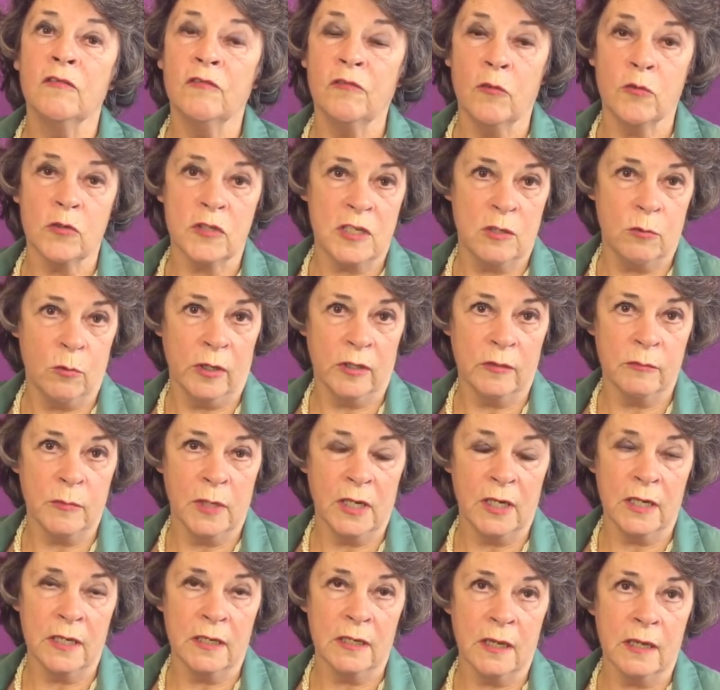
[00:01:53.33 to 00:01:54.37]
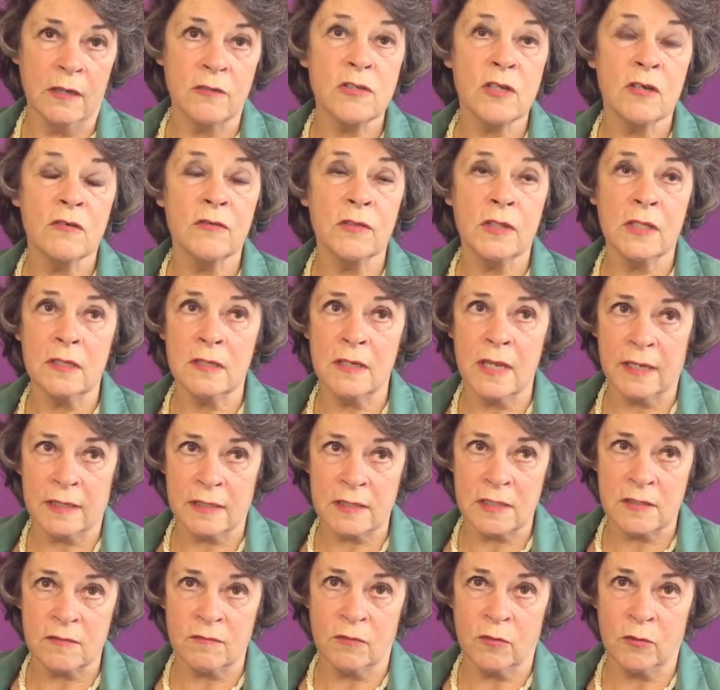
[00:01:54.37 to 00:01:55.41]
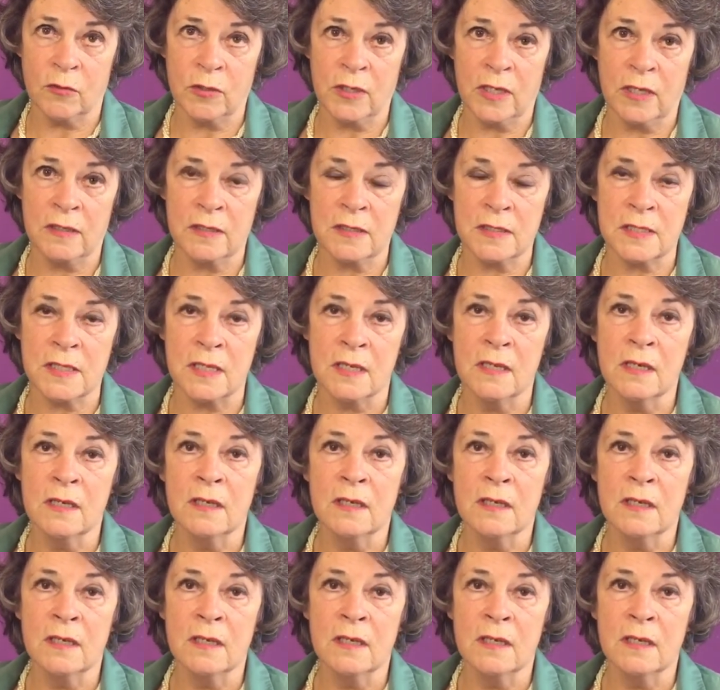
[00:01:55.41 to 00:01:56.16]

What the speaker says: £41 million out over the next 4 years.